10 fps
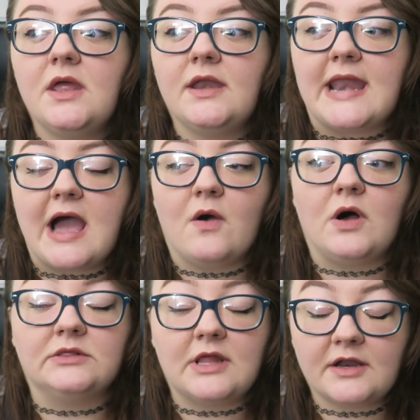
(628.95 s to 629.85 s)
Now,
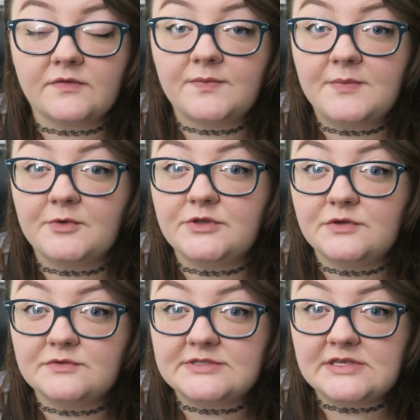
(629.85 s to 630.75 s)
a lot of people
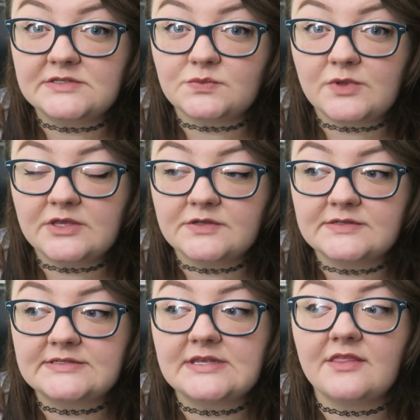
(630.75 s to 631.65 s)
use these
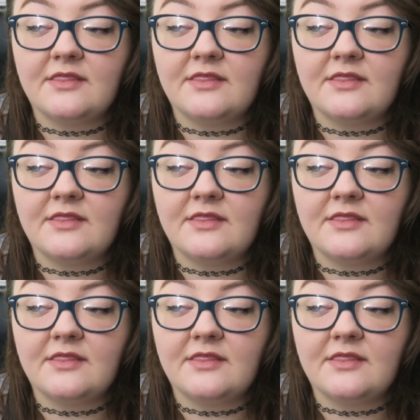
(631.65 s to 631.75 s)
wheels.